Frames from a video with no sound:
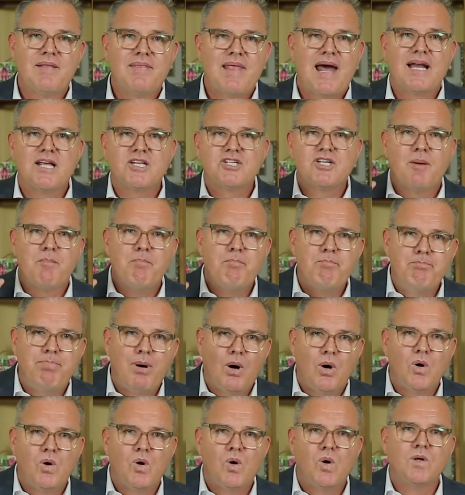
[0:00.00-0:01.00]
That is a
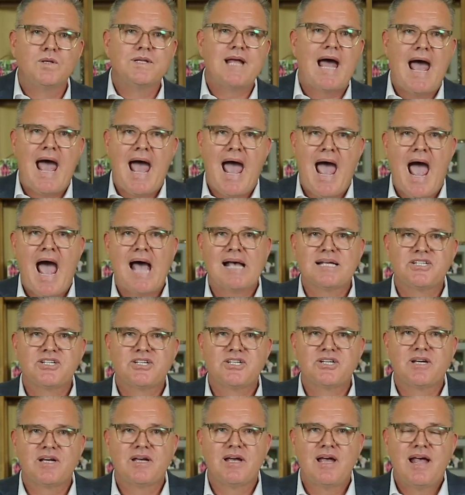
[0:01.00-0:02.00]
bold
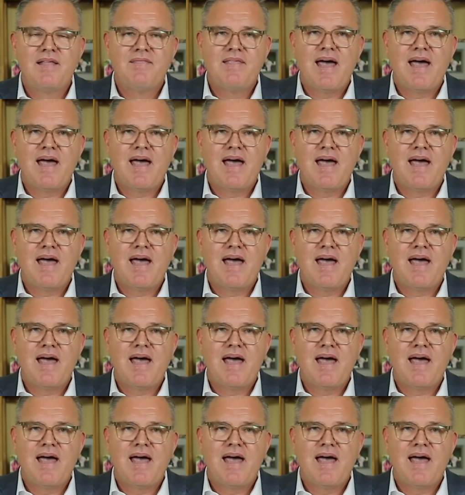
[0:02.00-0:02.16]
ask.